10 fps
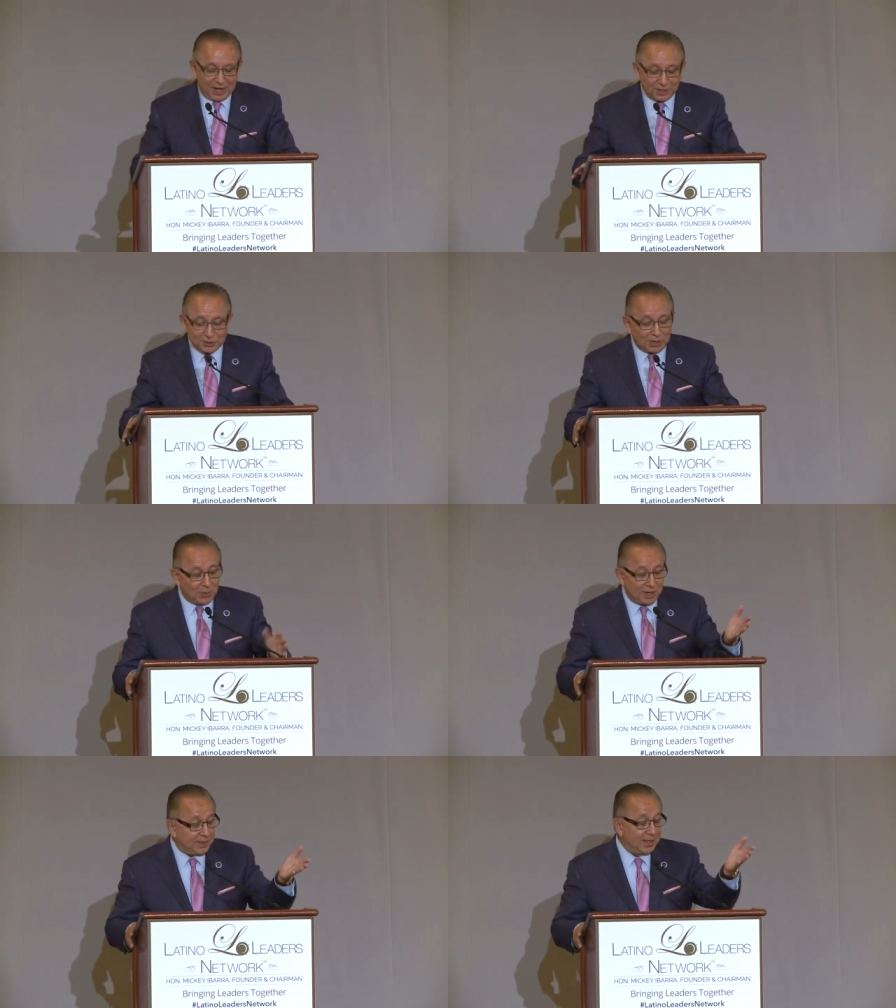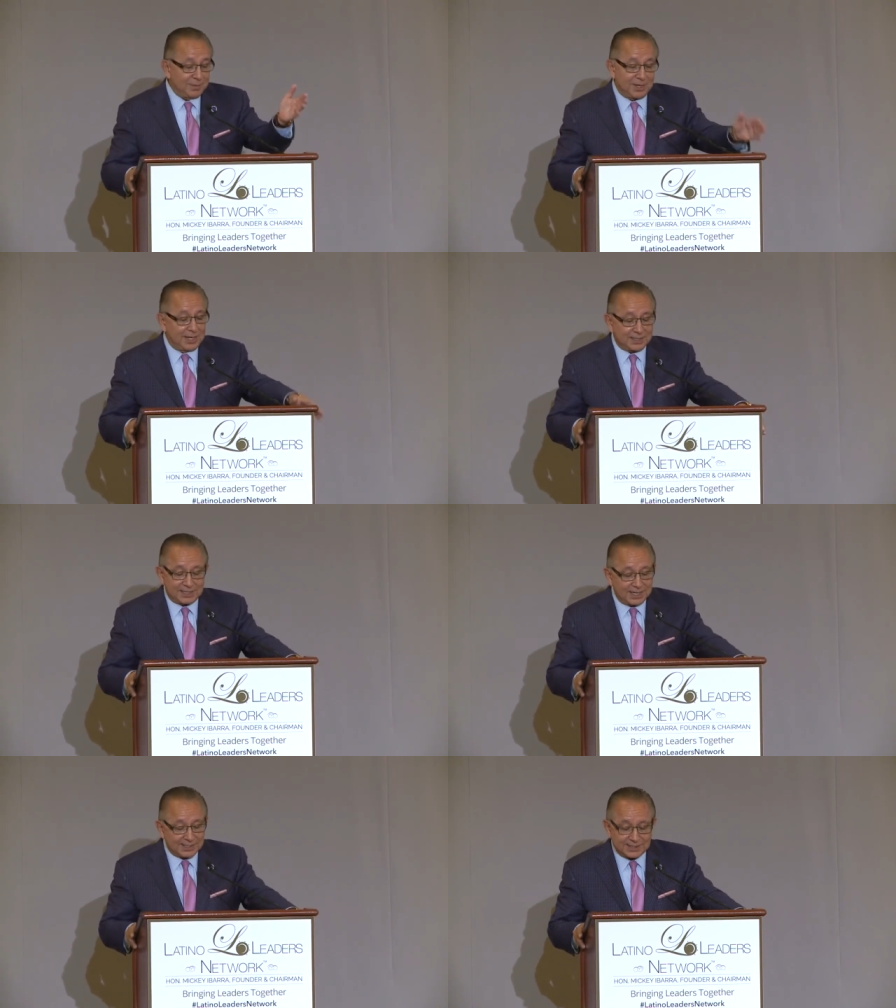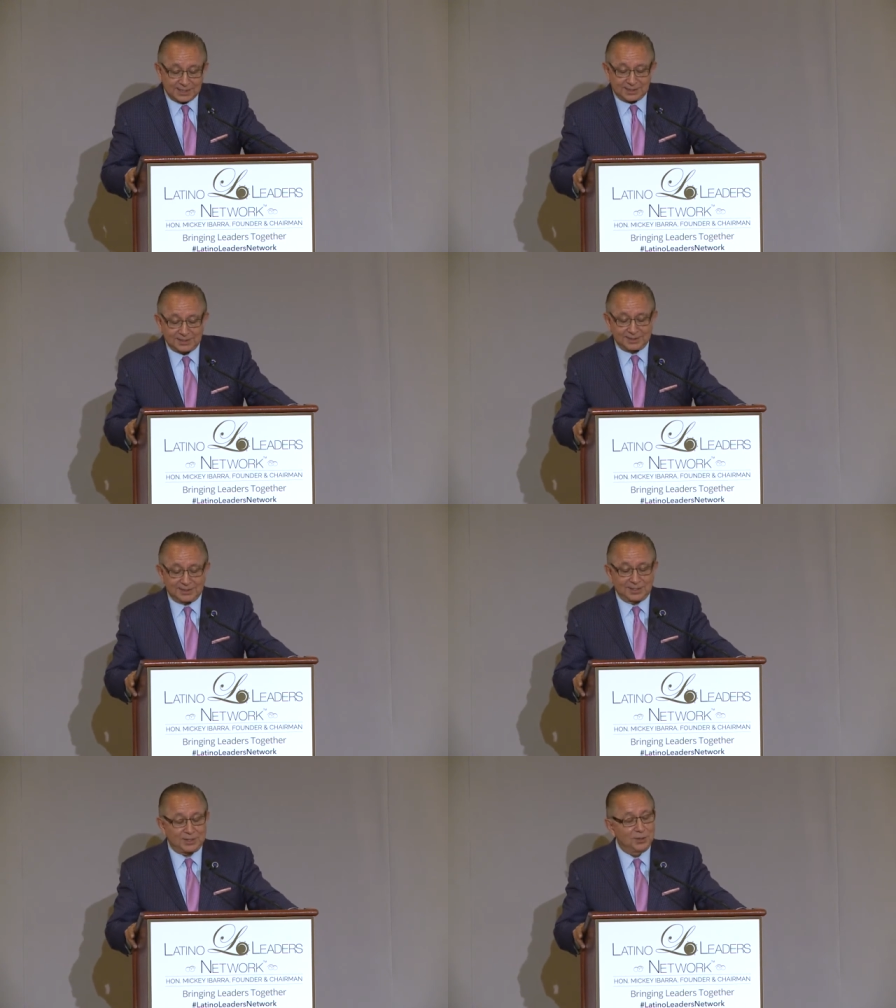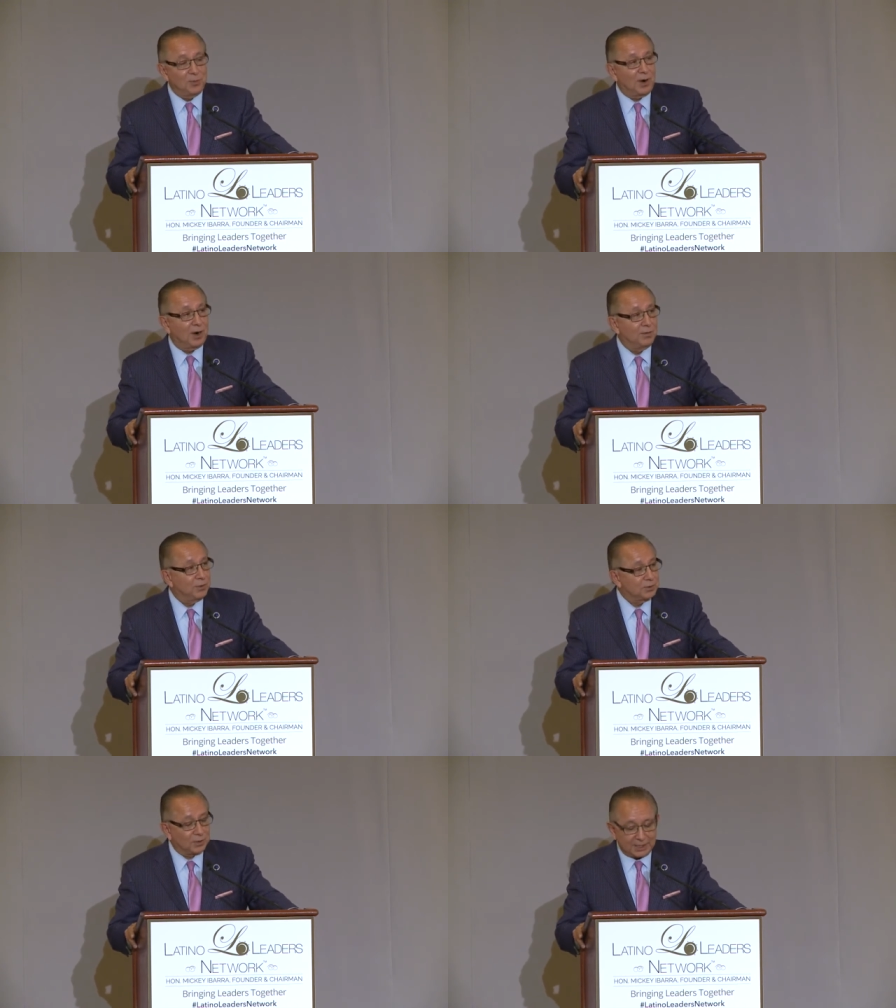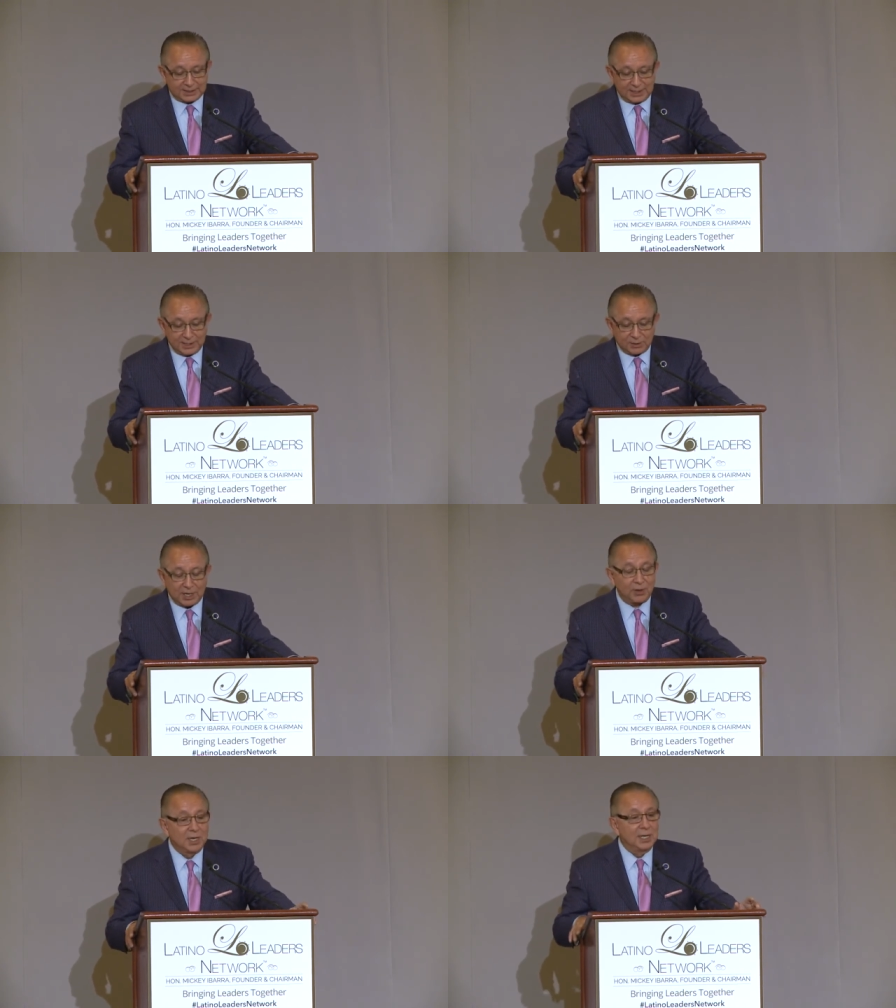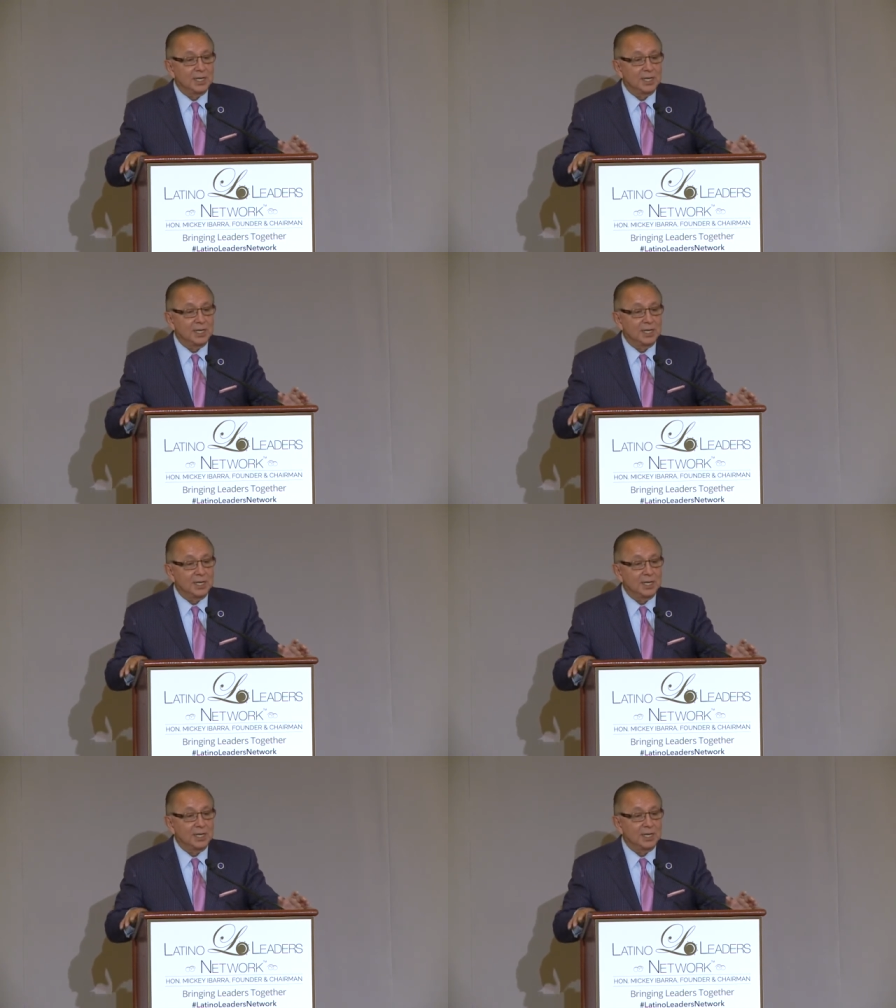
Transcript: also, I want to thank Maria Teresa uh, Kumar of Voto Latino. Now,